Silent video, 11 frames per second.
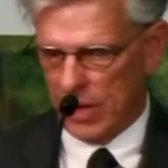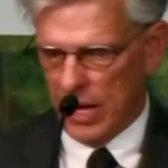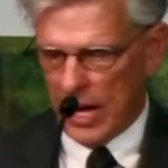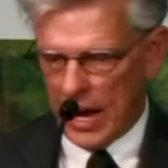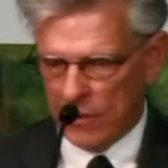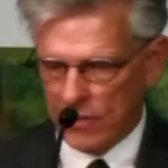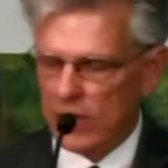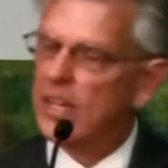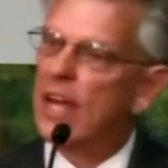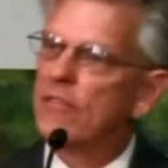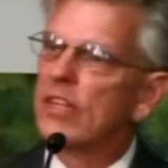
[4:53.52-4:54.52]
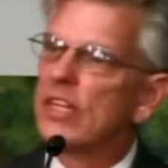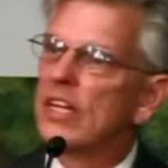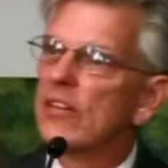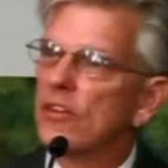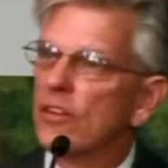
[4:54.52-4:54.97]
How did David
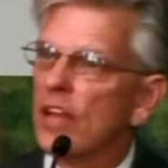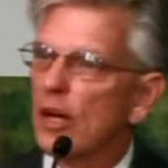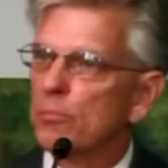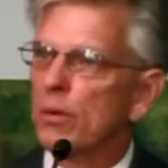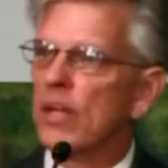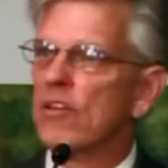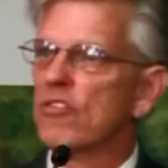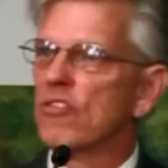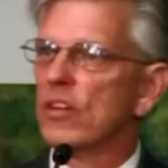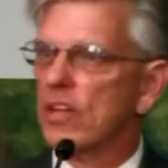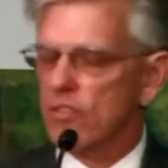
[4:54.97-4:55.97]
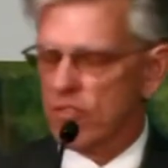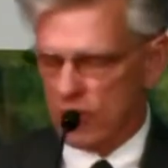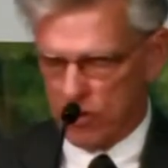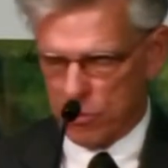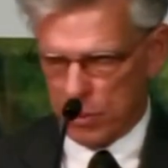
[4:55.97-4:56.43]
get to that place in his
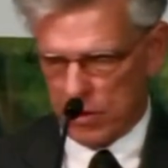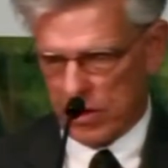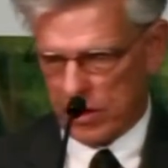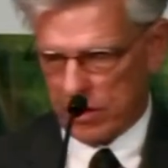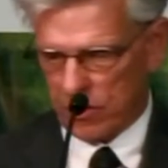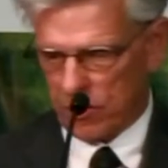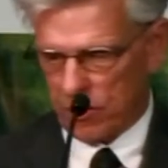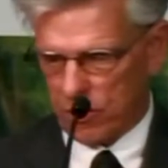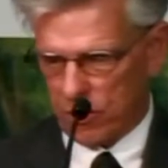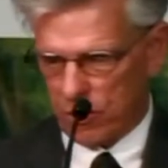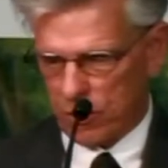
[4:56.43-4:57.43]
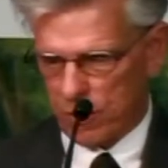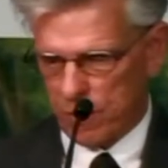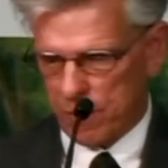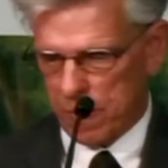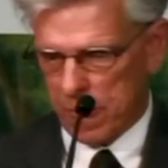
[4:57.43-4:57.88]
experience?
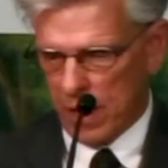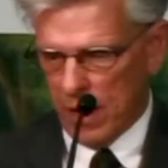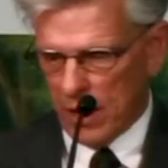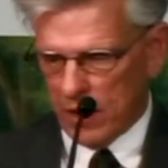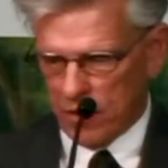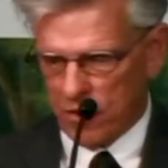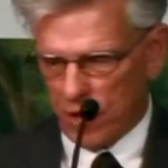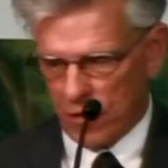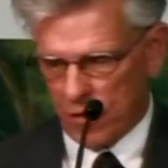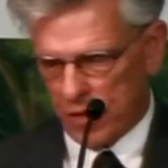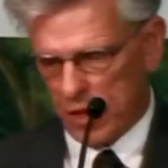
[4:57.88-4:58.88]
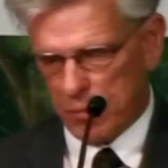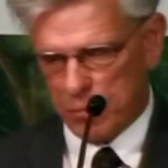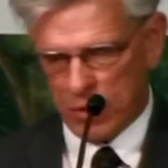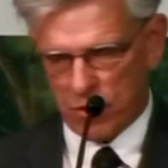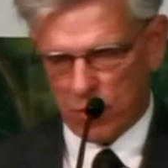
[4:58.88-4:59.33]
Here's our theme
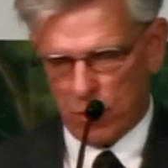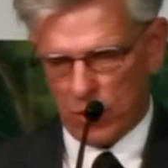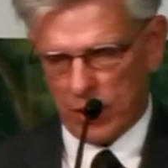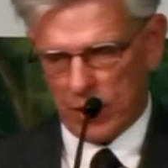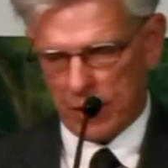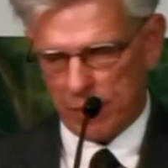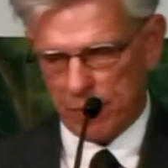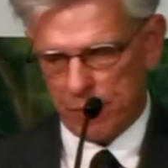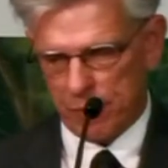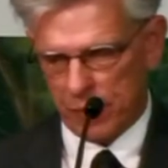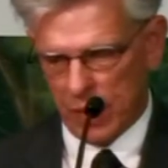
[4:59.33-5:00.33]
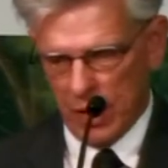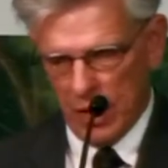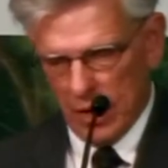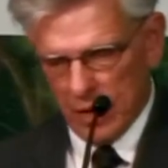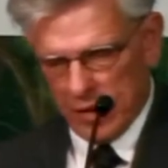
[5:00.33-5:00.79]
this morning.
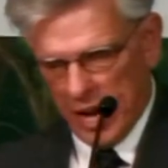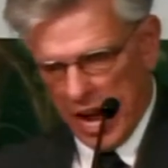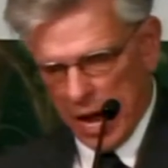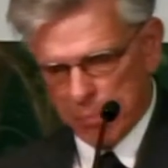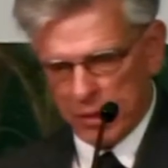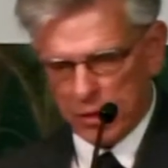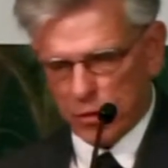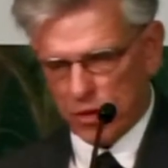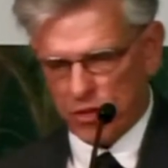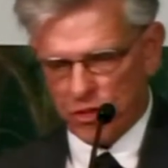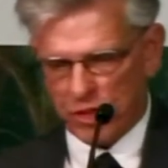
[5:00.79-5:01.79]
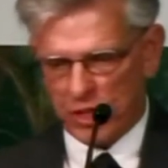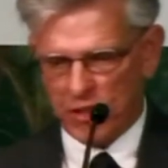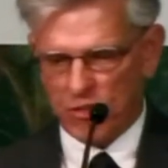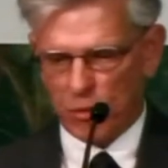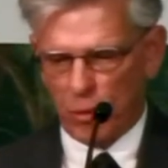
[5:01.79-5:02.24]
The happy Christian
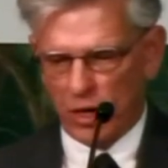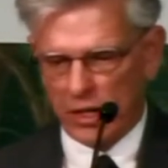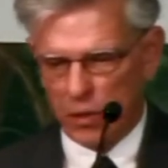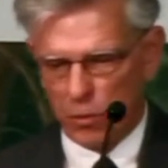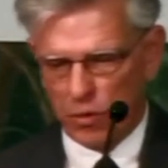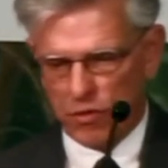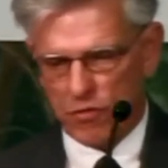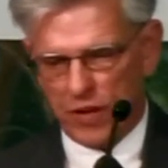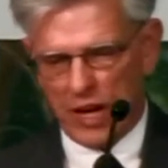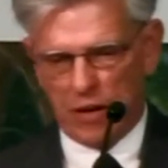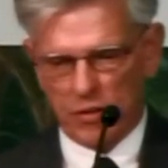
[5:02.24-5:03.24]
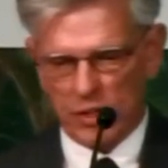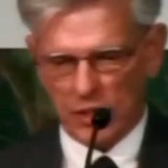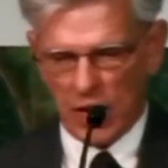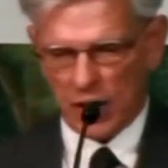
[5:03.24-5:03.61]
is the one who has found not